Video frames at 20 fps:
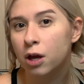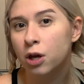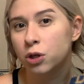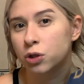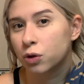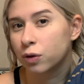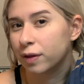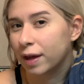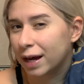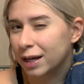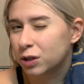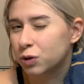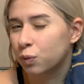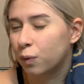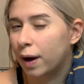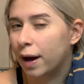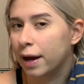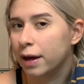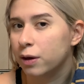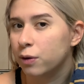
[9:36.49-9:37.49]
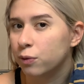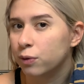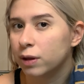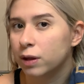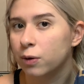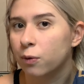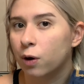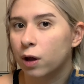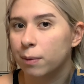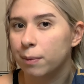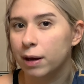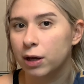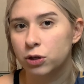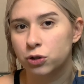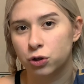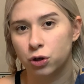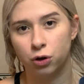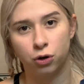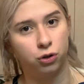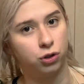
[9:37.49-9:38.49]
so that's why you really want to make
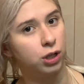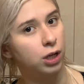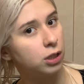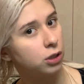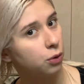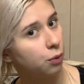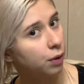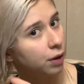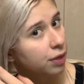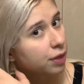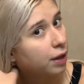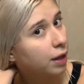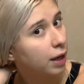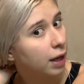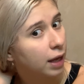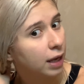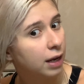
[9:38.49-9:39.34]
sure you're gentle with it.